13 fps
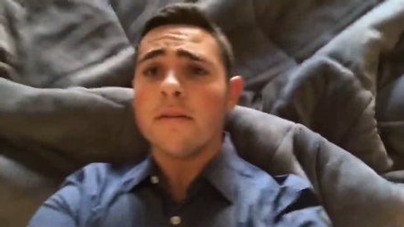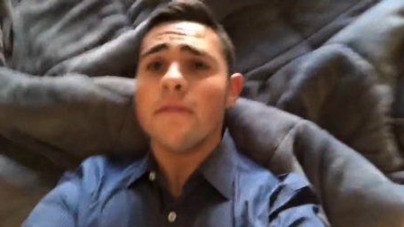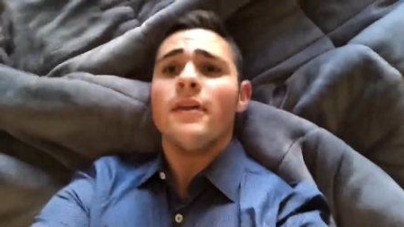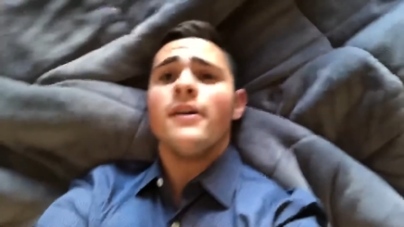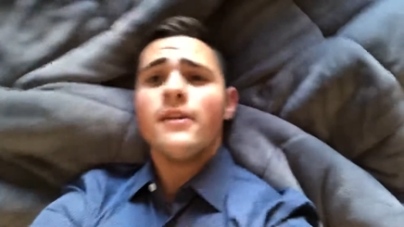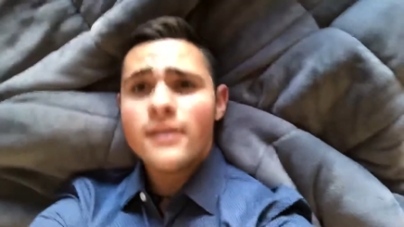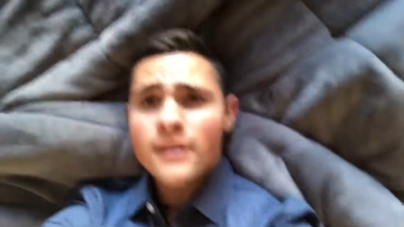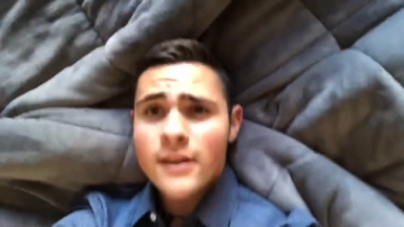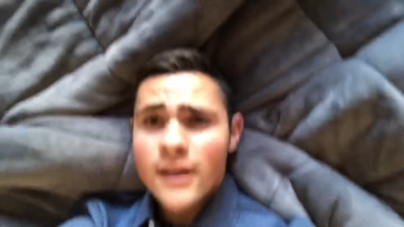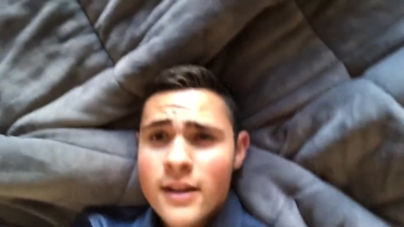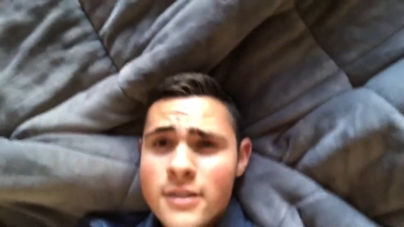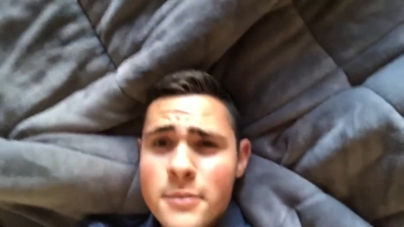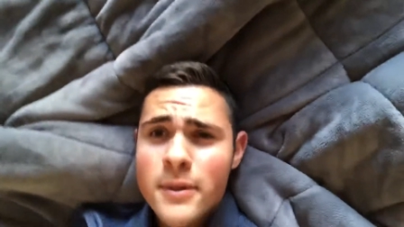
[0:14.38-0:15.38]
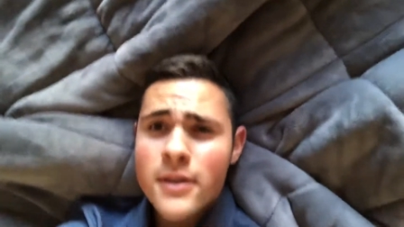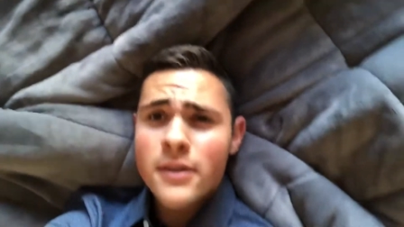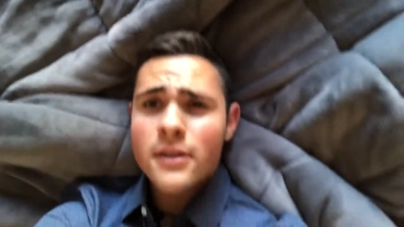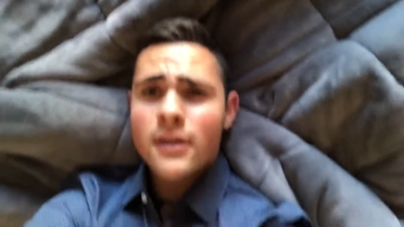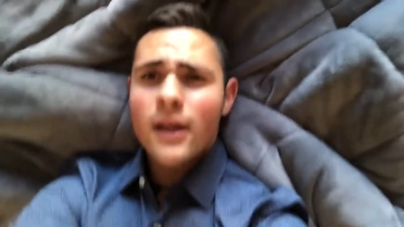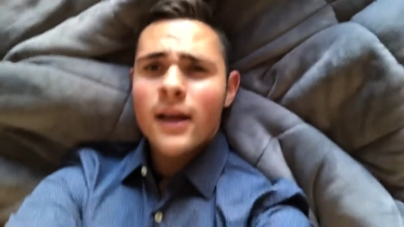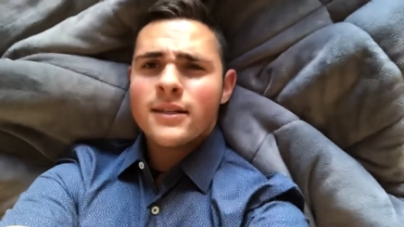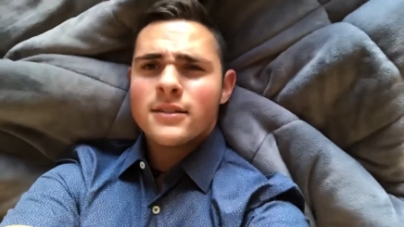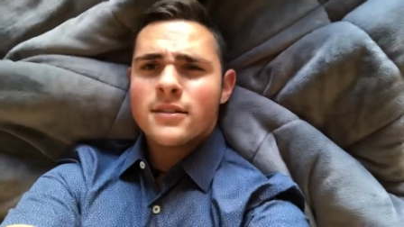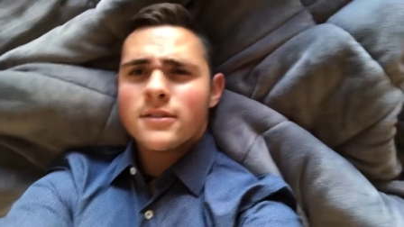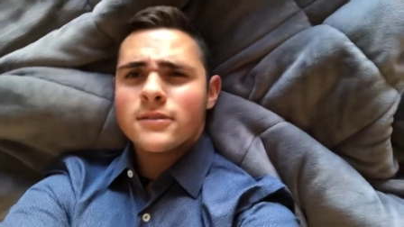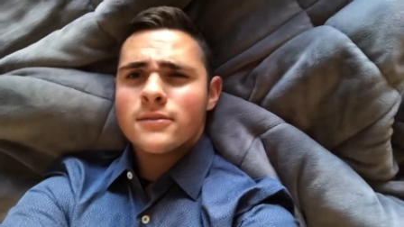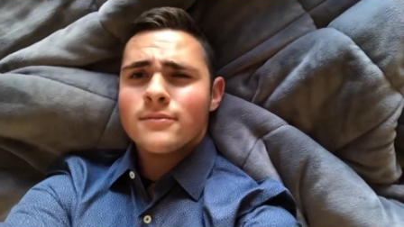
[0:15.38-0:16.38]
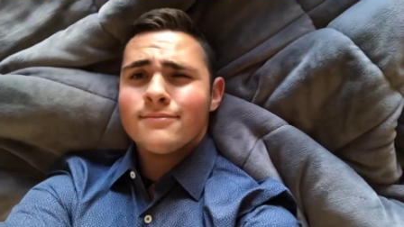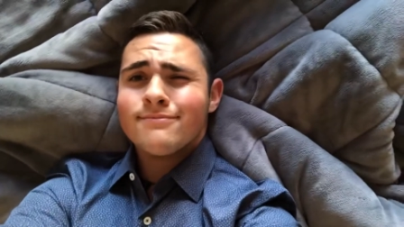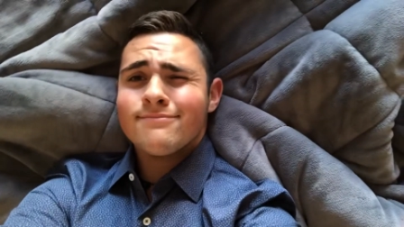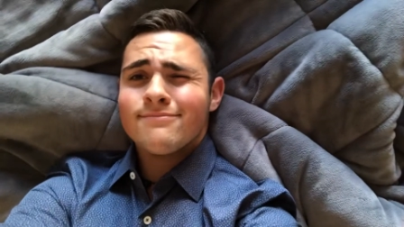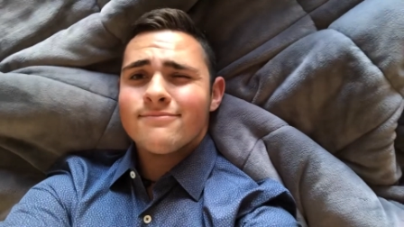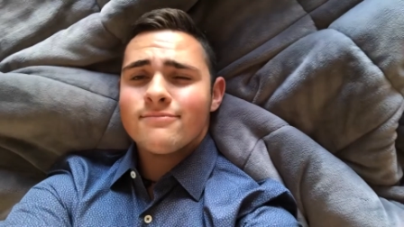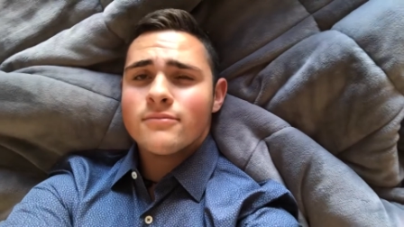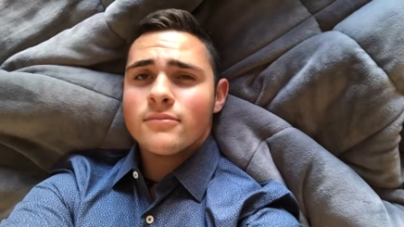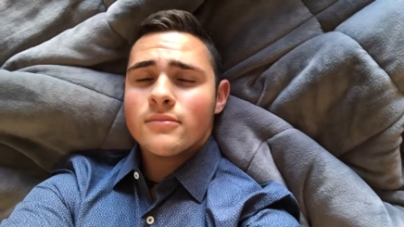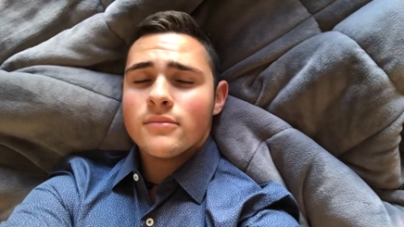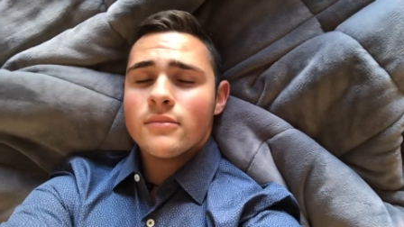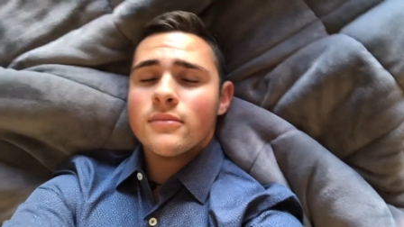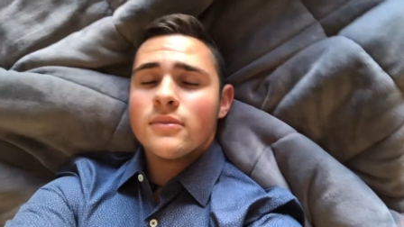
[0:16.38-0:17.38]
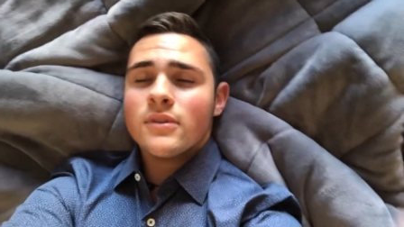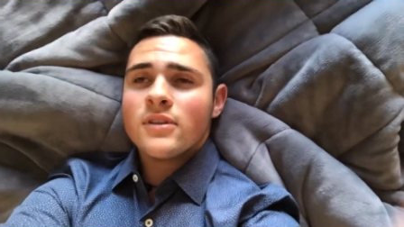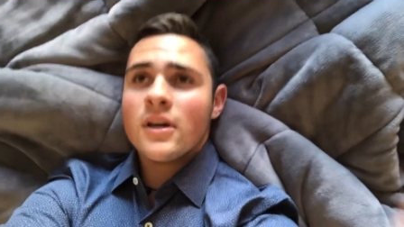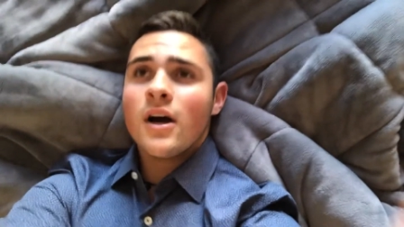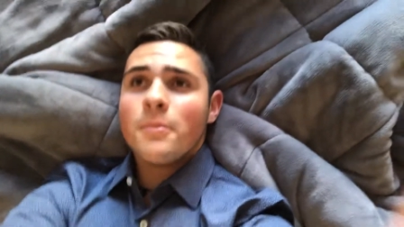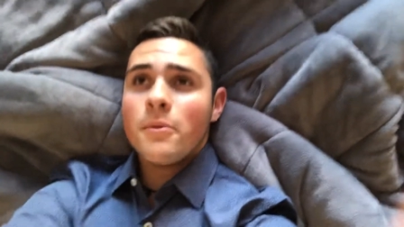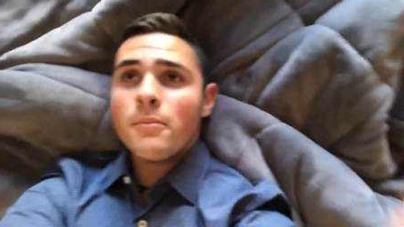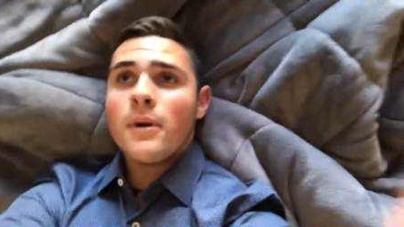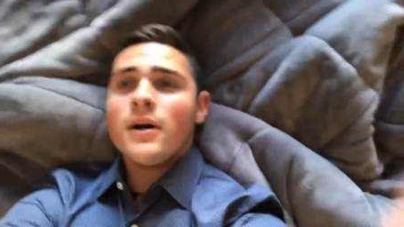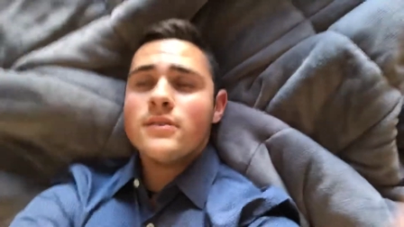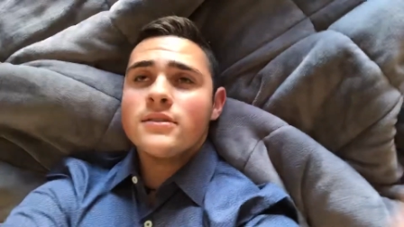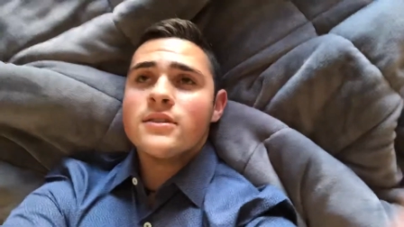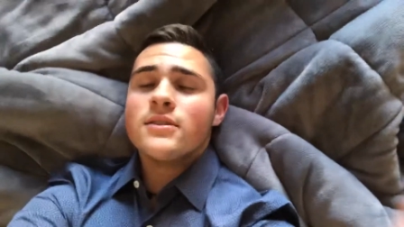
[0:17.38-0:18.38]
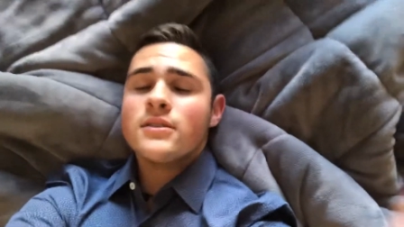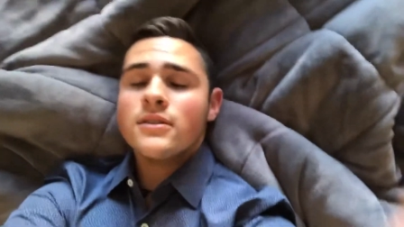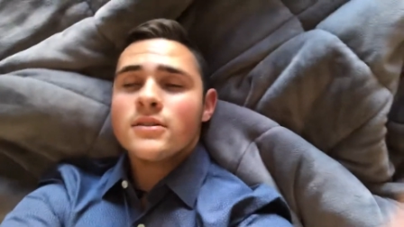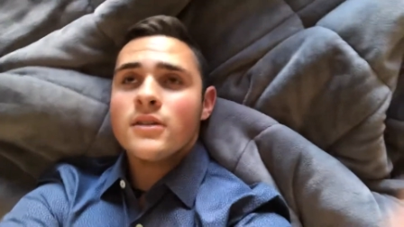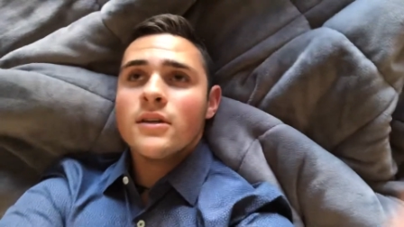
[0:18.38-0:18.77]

than it has been in the last couple months.